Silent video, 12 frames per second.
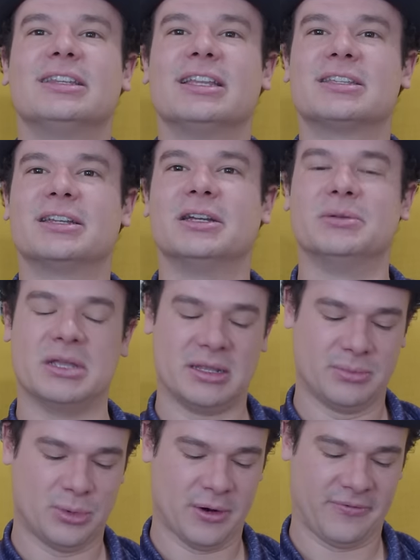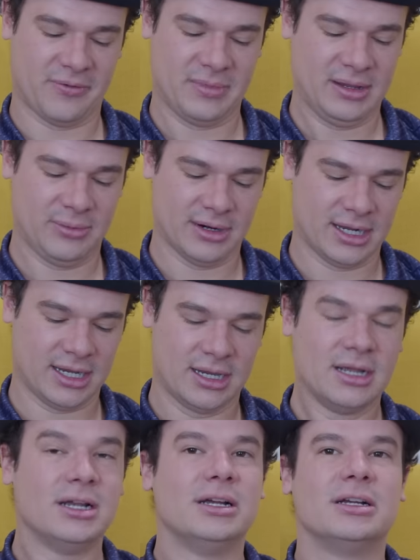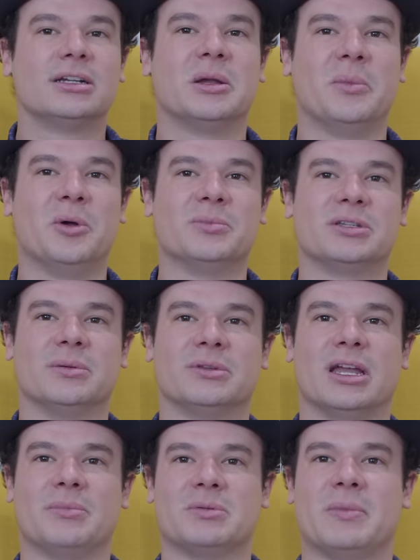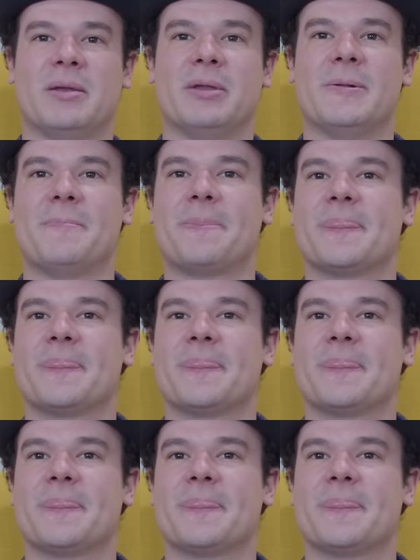That's good. And then more for me when I come home sometimes, maybe.